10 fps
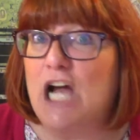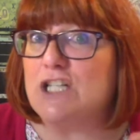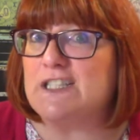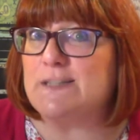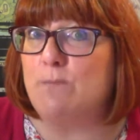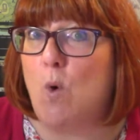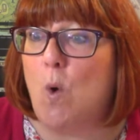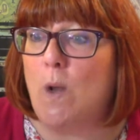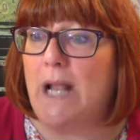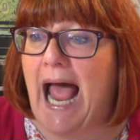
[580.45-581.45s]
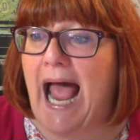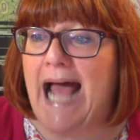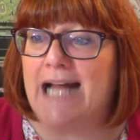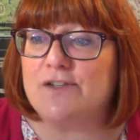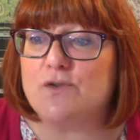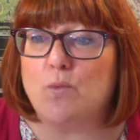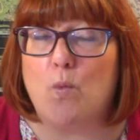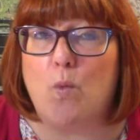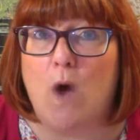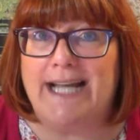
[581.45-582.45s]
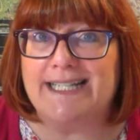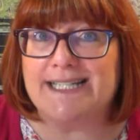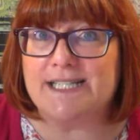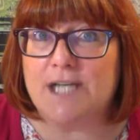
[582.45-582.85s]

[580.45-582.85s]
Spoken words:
small and white.